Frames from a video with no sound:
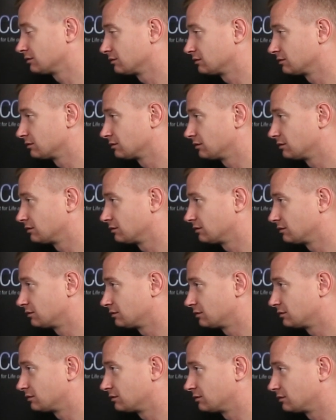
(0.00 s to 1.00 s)

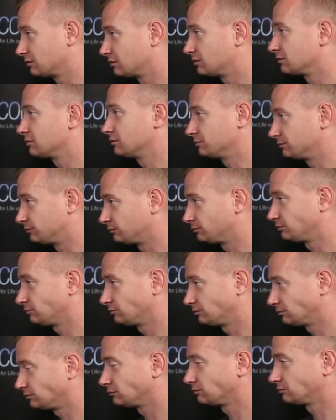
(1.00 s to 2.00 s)

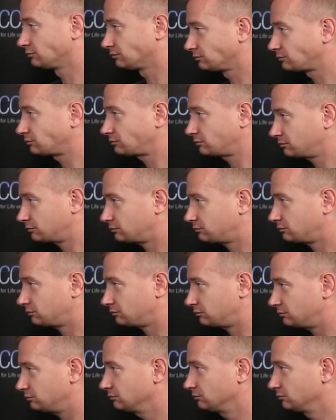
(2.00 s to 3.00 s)

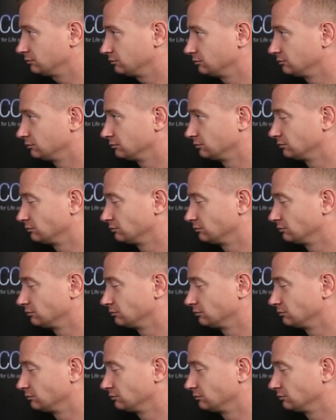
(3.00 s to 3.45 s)
This person isn't speaking.